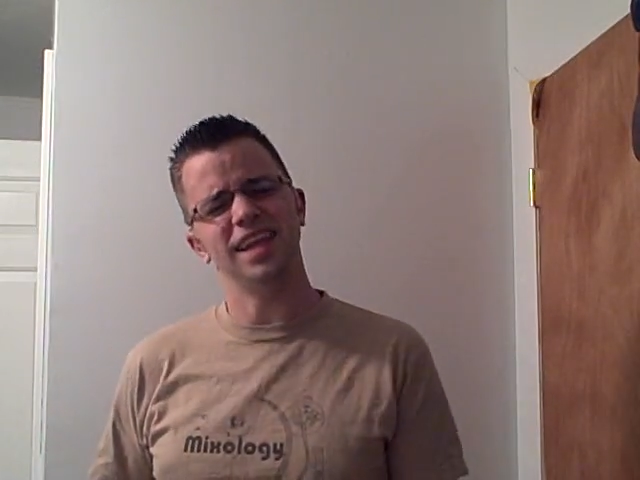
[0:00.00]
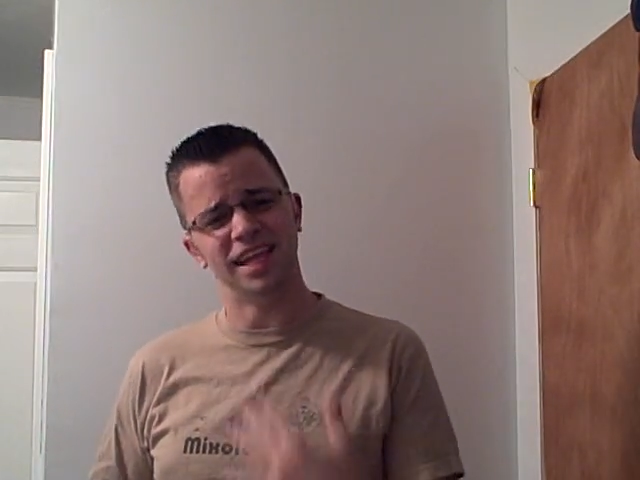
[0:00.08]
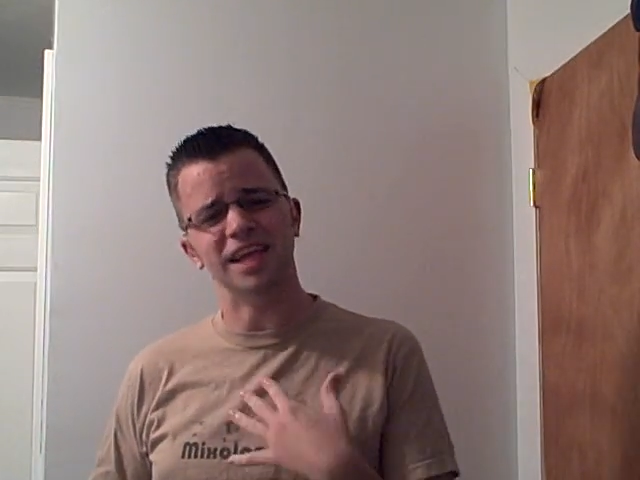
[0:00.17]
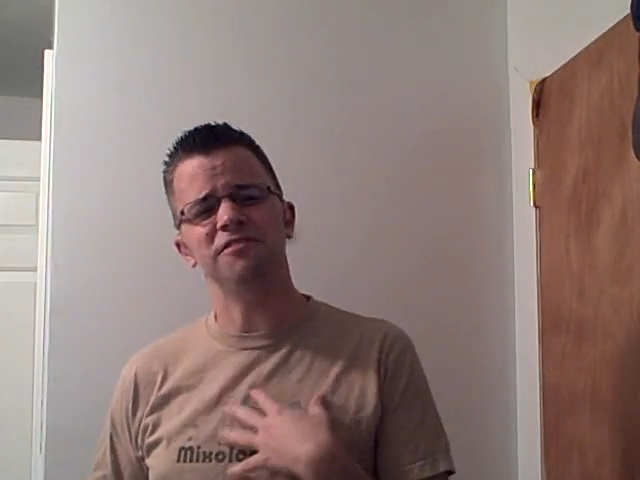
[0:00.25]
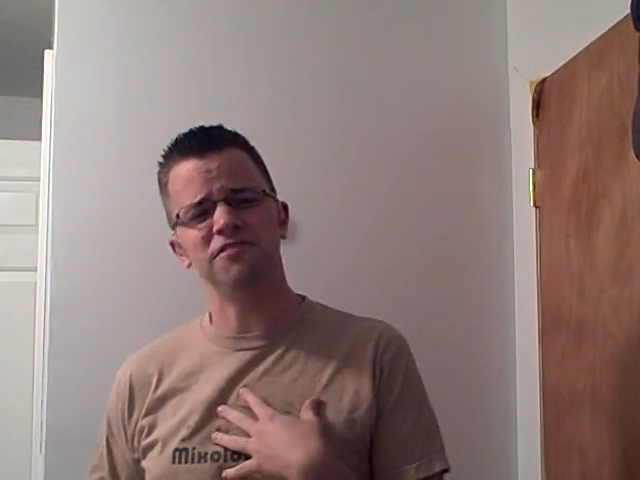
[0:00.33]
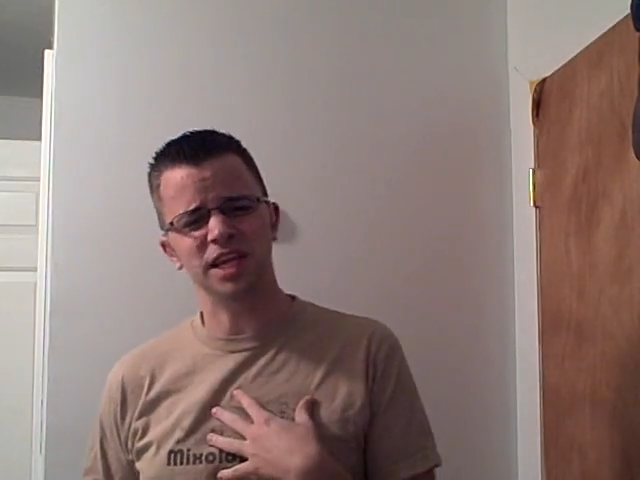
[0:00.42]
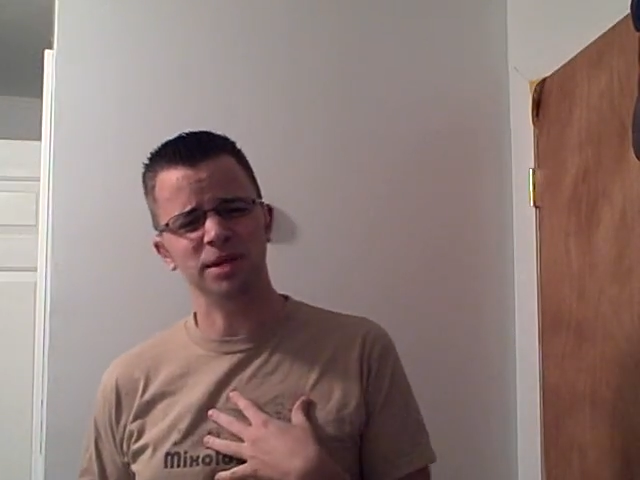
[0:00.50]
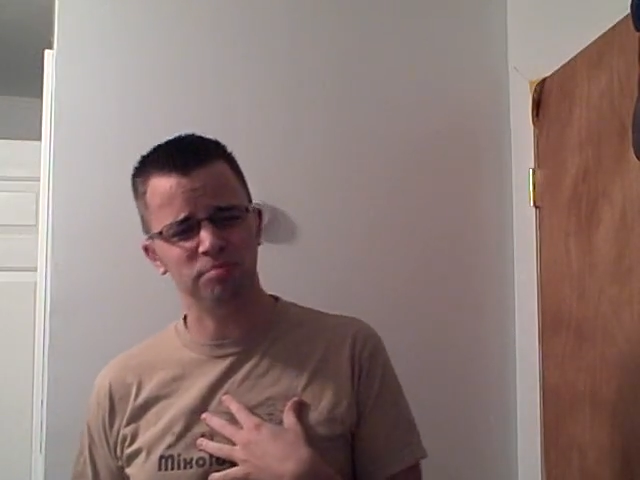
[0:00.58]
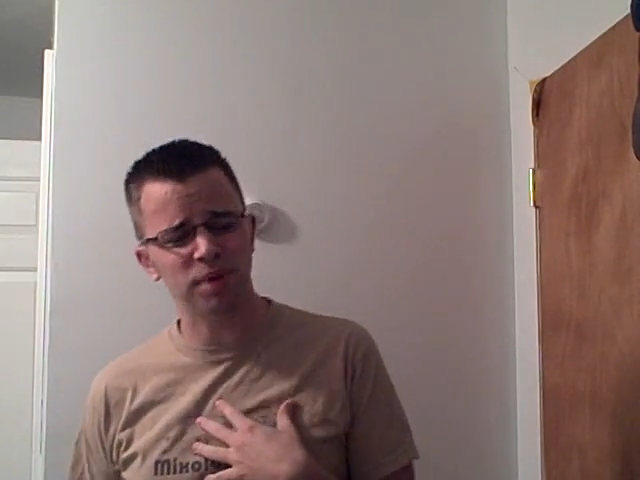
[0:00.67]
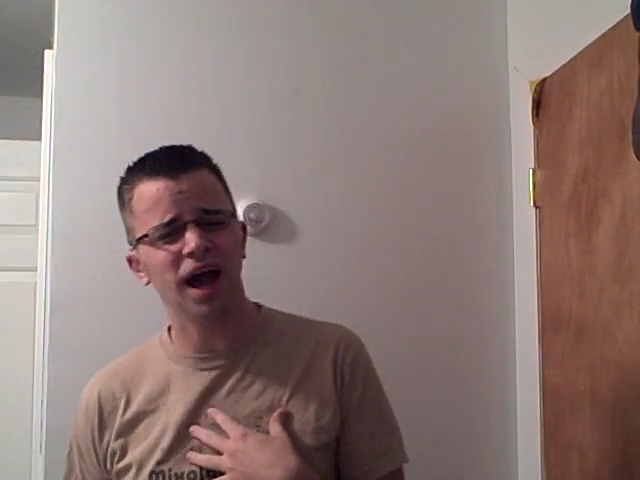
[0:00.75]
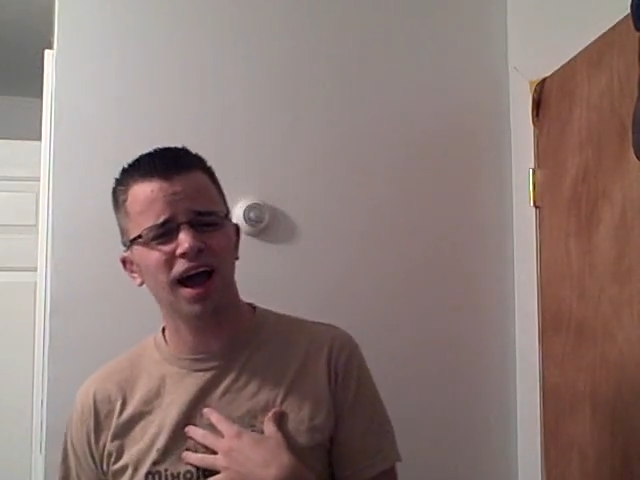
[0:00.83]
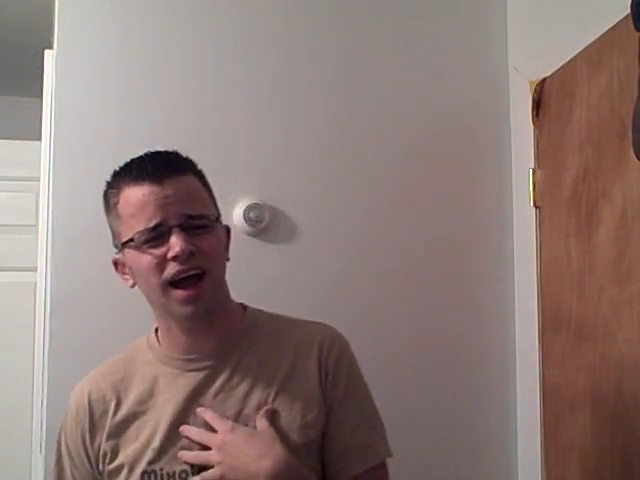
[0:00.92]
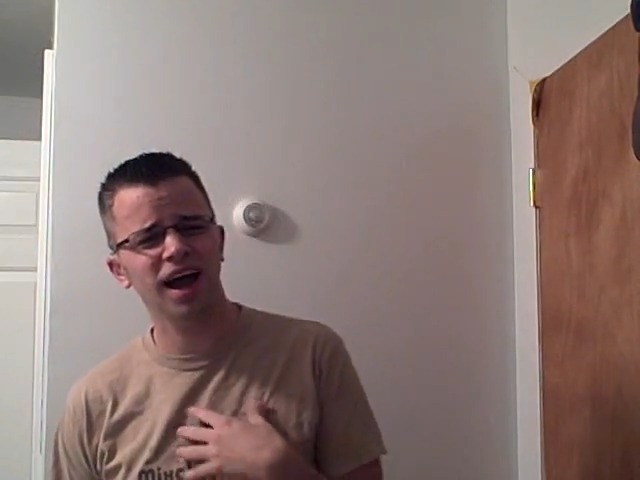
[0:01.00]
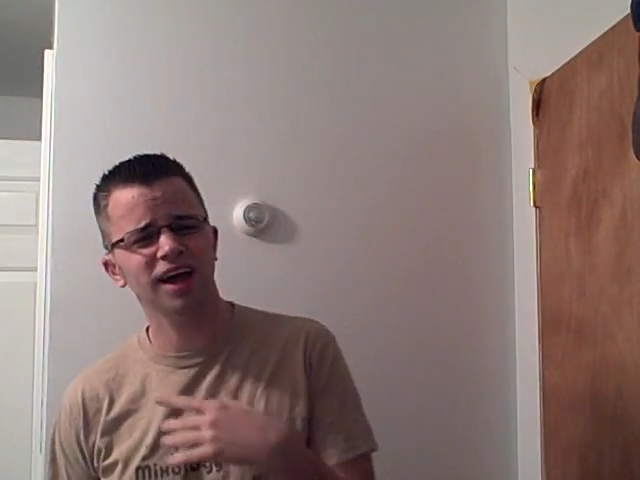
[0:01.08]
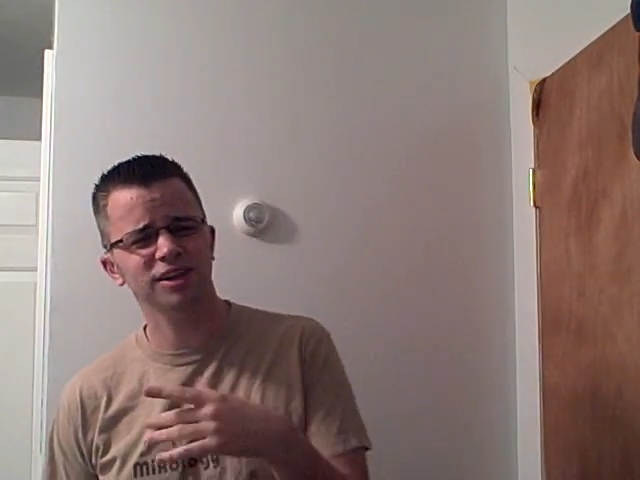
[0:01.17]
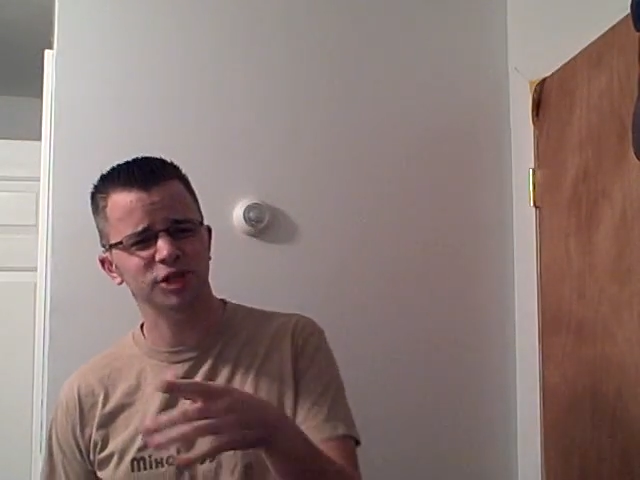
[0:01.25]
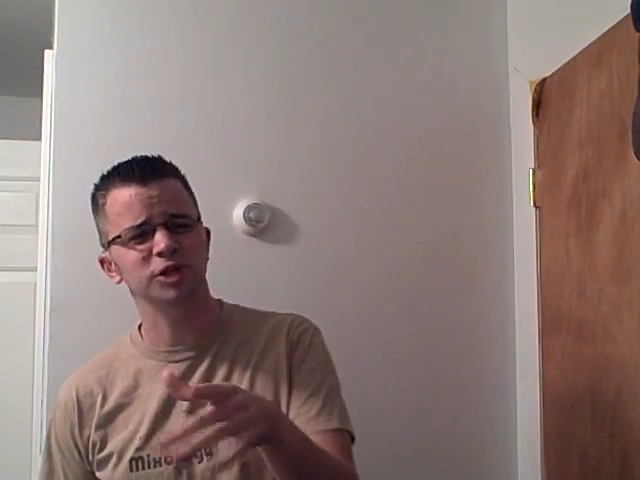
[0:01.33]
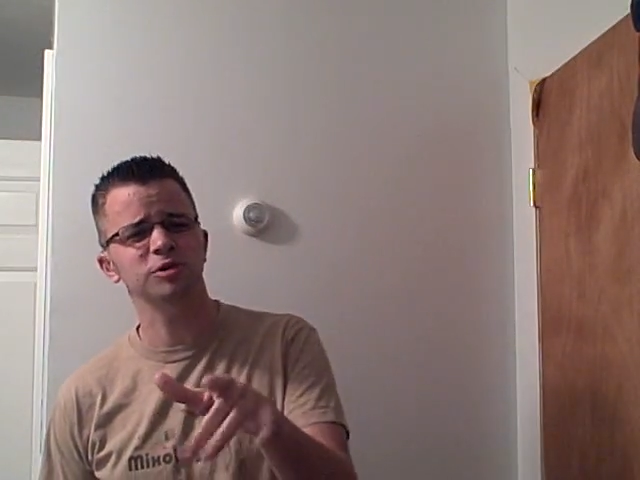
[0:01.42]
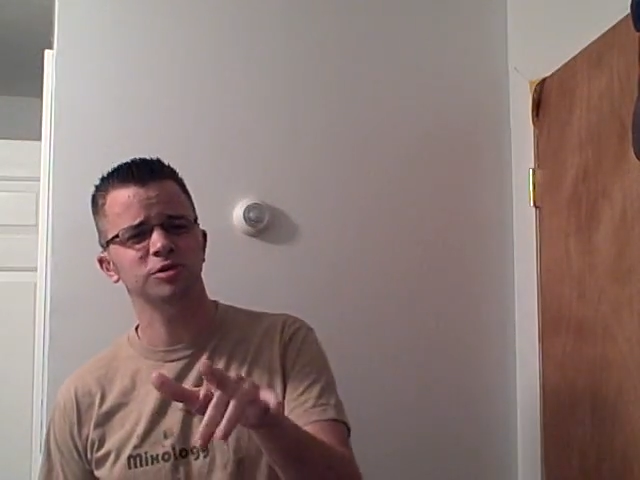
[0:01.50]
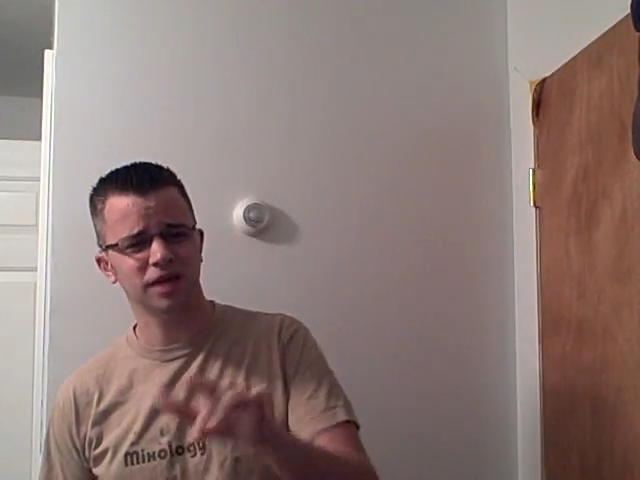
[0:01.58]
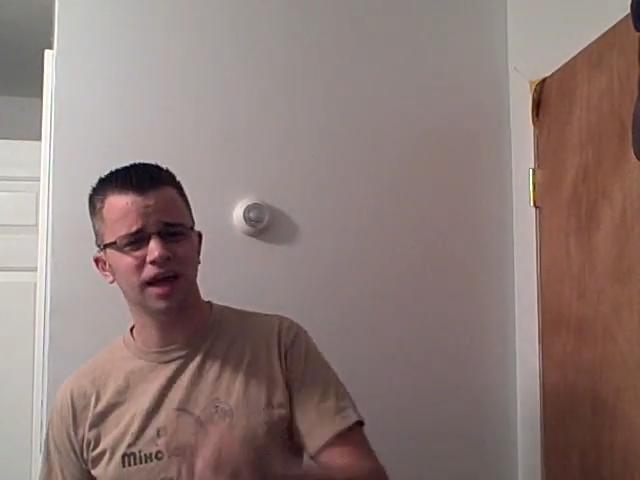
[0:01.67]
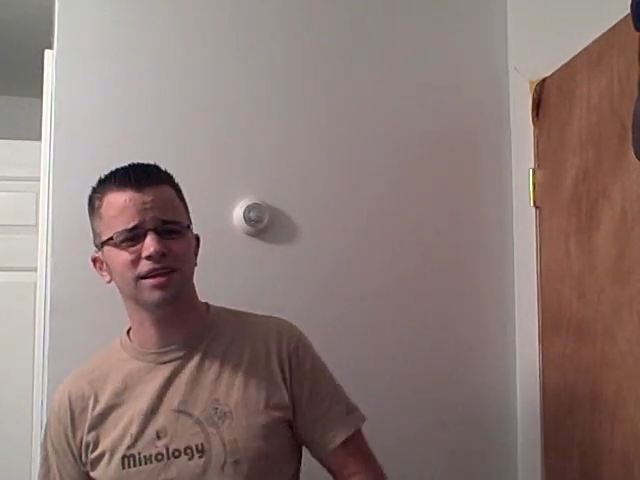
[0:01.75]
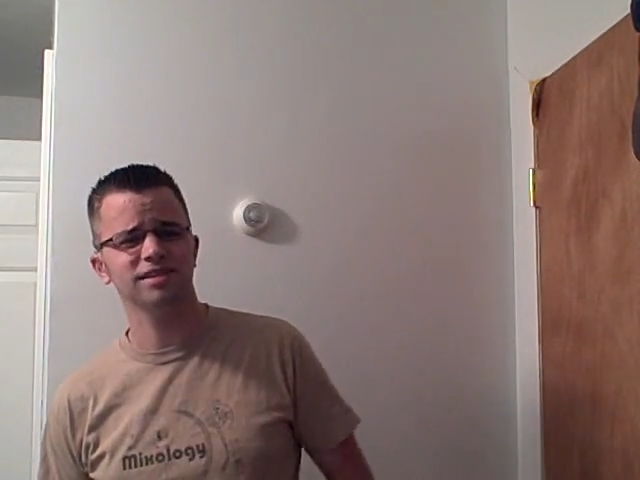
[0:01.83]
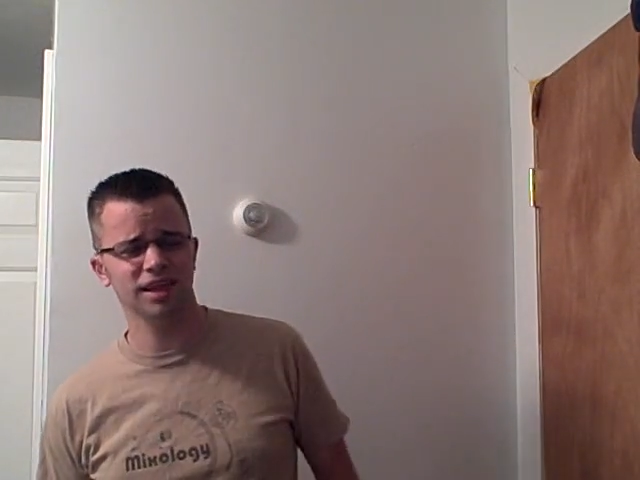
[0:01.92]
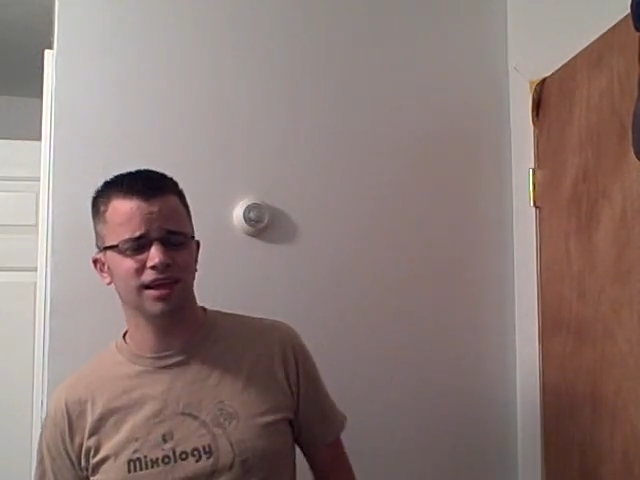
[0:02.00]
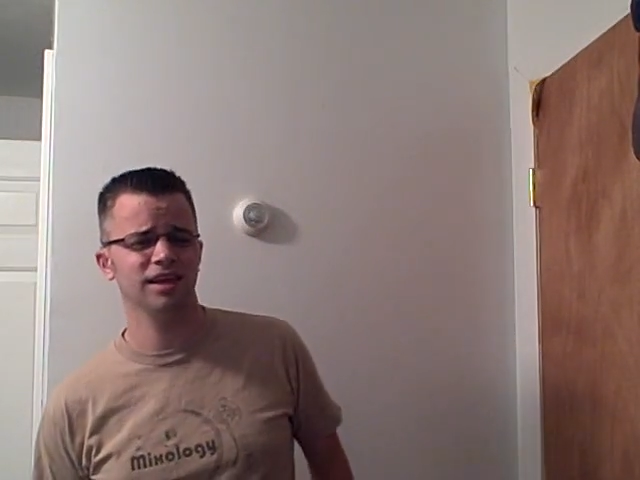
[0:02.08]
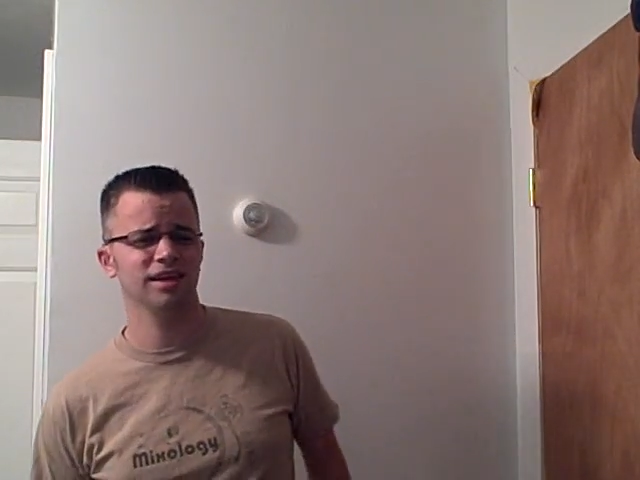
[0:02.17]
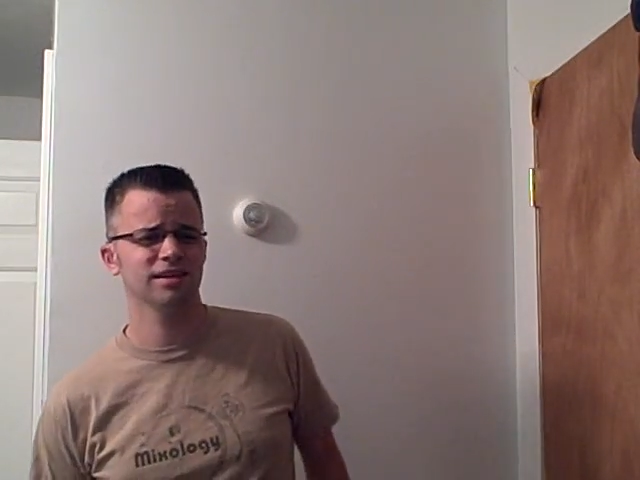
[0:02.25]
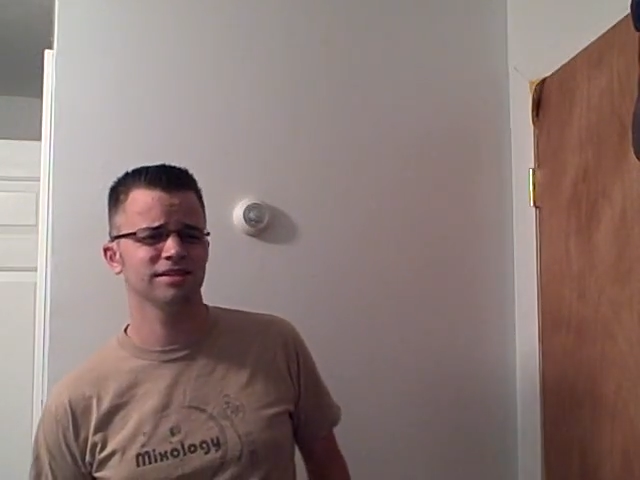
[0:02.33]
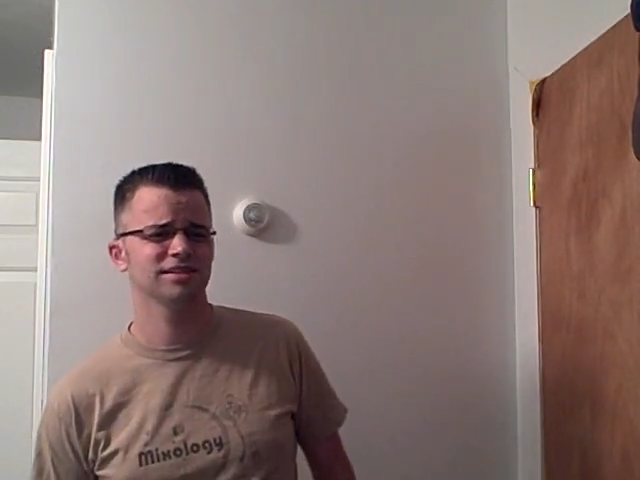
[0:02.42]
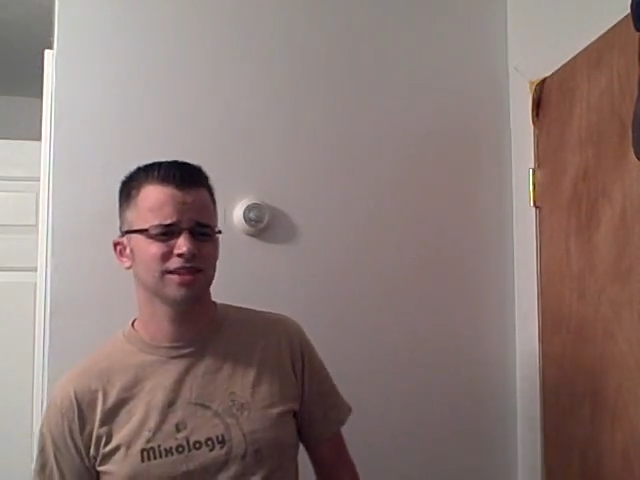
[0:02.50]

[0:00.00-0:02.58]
if he buys you nothing.